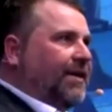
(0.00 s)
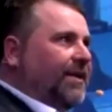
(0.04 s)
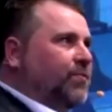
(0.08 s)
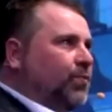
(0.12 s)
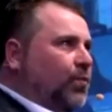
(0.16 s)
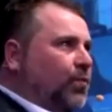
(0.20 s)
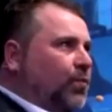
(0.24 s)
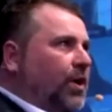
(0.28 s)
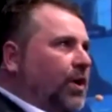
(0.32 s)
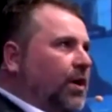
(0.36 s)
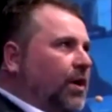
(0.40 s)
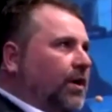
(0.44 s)

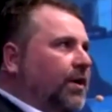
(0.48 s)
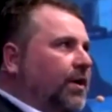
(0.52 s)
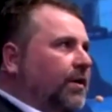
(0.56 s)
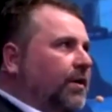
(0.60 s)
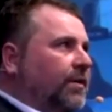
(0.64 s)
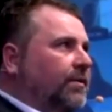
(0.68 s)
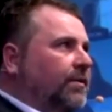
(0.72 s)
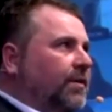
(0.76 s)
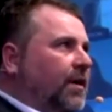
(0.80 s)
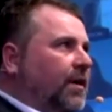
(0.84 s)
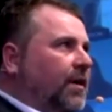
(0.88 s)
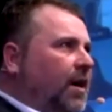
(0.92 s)
work.
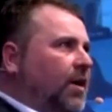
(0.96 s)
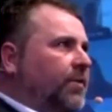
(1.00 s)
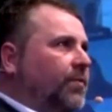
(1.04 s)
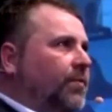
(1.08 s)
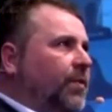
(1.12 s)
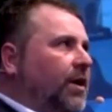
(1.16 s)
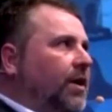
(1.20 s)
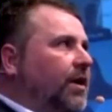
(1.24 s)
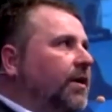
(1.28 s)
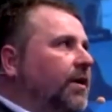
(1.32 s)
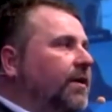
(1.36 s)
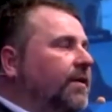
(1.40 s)
Hard
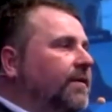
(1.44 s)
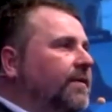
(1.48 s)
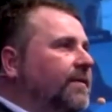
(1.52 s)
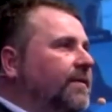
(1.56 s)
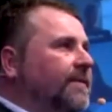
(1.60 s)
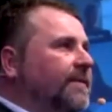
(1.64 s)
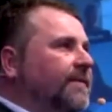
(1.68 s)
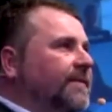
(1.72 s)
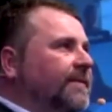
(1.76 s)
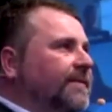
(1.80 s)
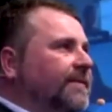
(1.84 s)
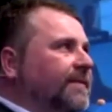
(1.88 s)
work.
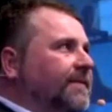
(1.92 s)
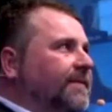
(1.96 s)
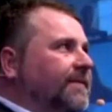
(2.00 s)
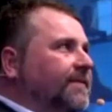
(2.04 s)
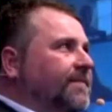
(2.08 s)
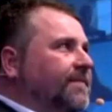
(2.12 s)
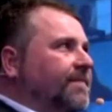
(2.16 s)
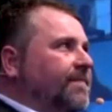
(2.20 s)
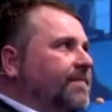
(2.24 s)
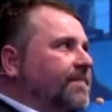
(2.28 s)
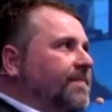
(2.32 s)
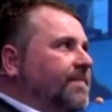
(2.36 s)

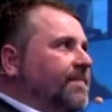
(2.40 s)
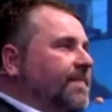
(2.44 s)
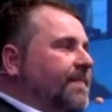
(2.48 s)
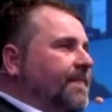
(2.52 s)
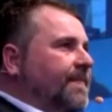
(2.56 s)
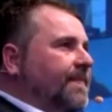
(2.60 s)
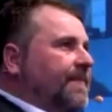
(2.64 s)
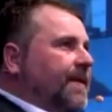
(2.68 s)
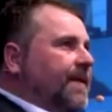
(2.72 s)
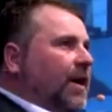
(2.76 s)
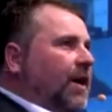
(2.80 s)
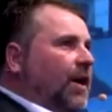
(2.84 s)

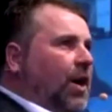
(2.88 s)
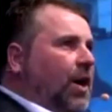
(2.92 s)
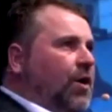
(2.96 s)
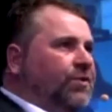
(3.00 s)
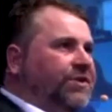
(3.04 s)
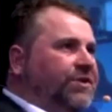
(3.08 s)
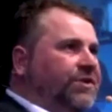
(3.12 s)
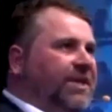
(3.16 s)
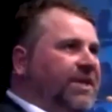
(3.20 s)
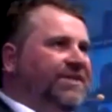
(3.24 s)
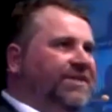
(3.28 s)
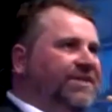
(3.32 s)

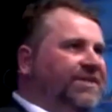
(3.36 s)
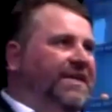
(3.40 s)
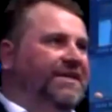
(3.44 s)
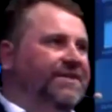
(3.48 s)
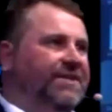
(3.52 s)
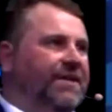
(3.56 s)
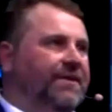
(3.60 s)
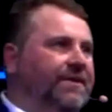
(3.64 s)
Closing is easy.